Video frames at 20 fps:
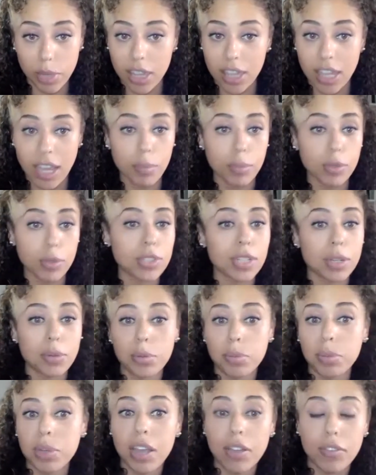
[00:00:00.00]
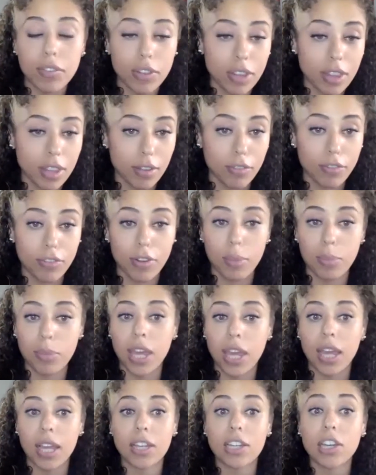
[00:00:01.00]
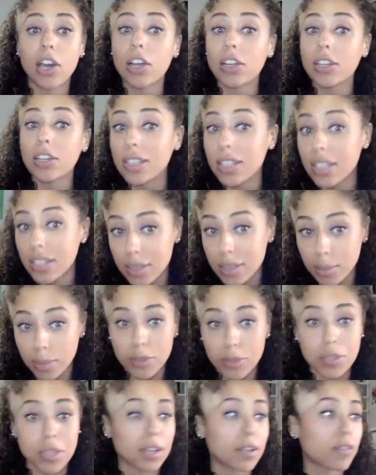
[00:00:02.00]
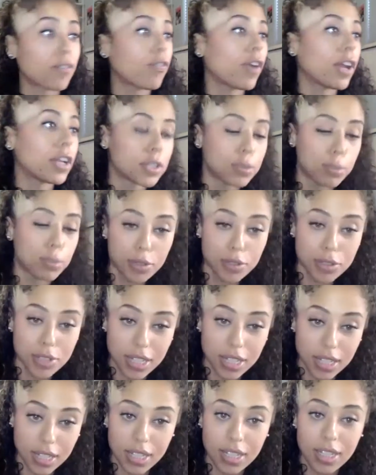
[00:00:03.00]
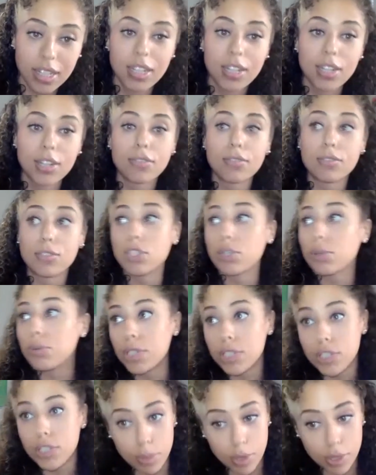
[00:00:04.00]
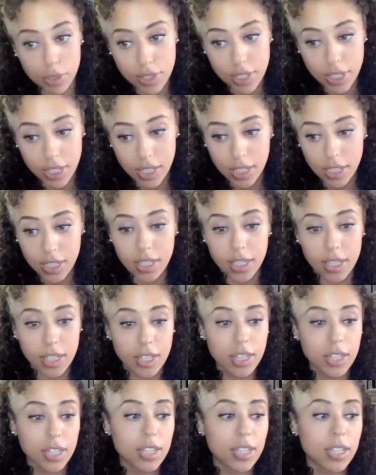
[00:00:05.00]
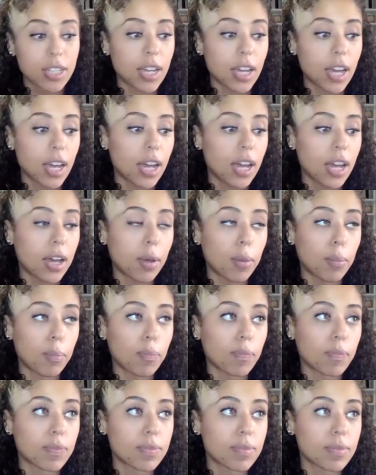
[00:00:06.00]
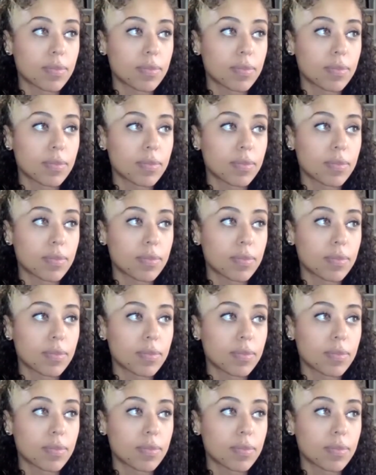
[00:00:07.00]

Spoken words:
And that music would be everything from like Congolese music, French music, Jewish music, to